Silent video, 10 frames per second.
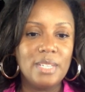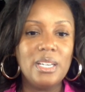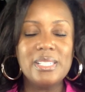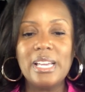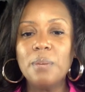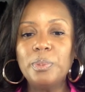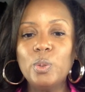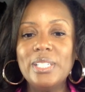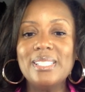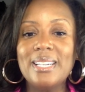An
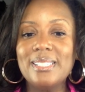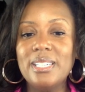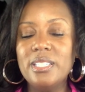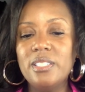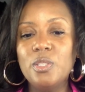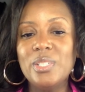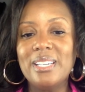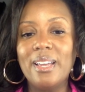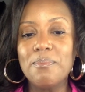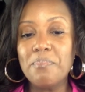example is a teen
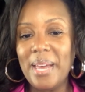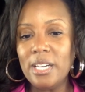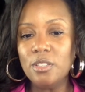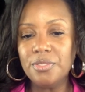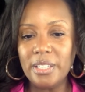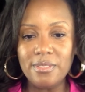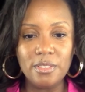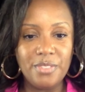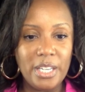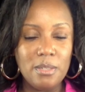using
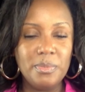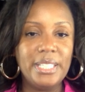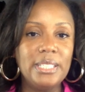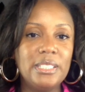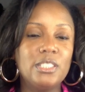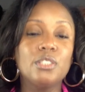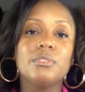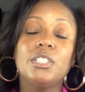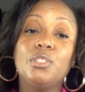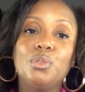mango-flavored vape daily to
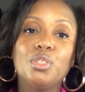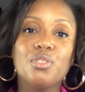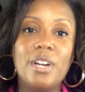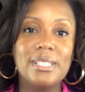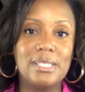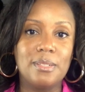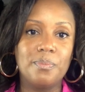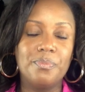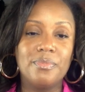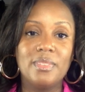reduce stress.
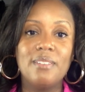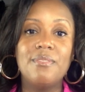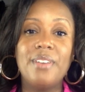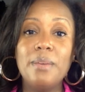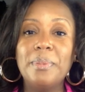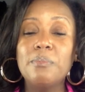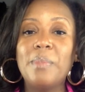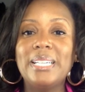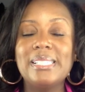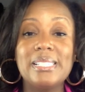Vaping
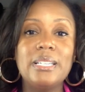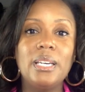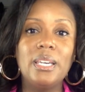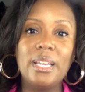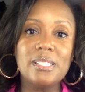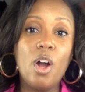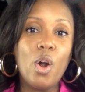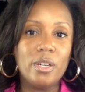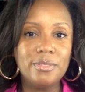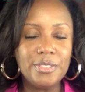might seem less
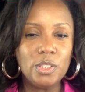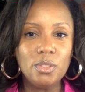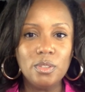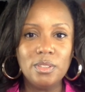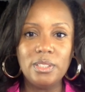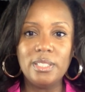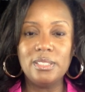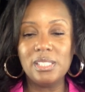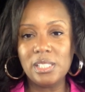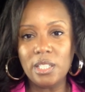harmful than
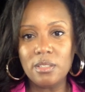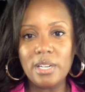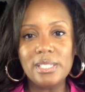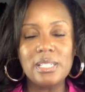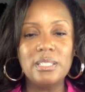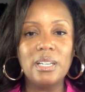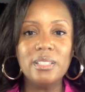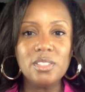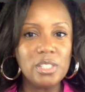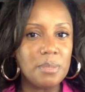cigarettes and
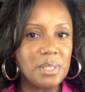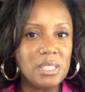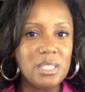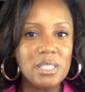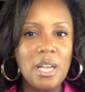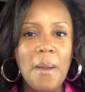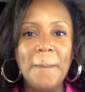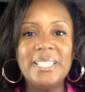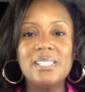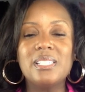other substances,
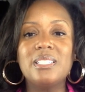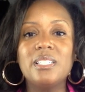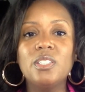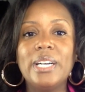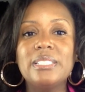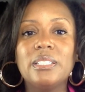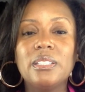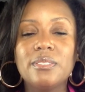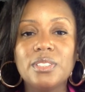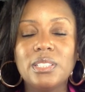but it's still a
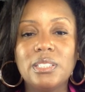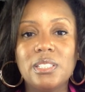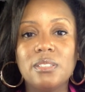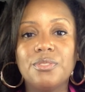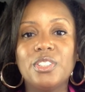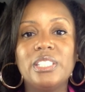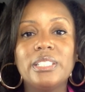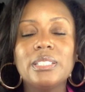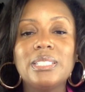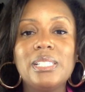delivery system for
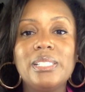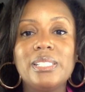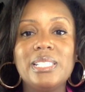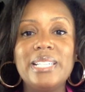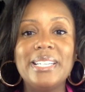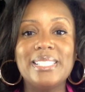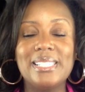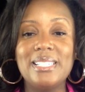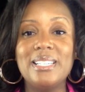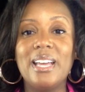nicotine,
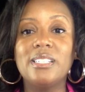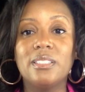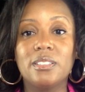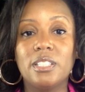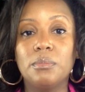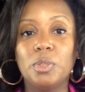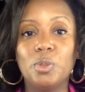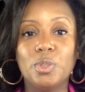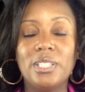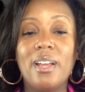THC, and other
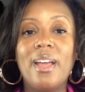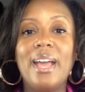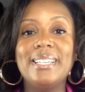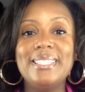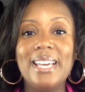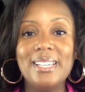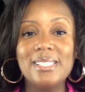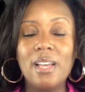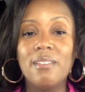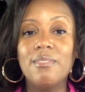chemicals. And
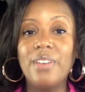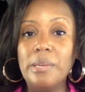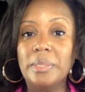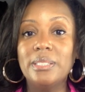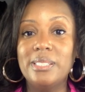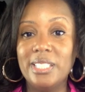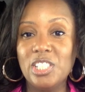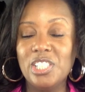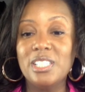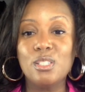yes, vape
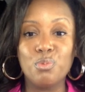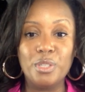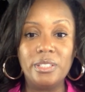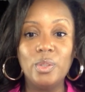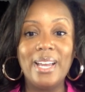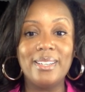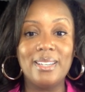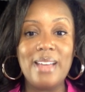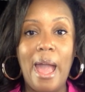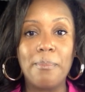addiction is real and
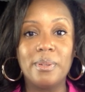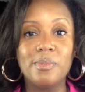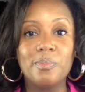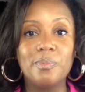can happen.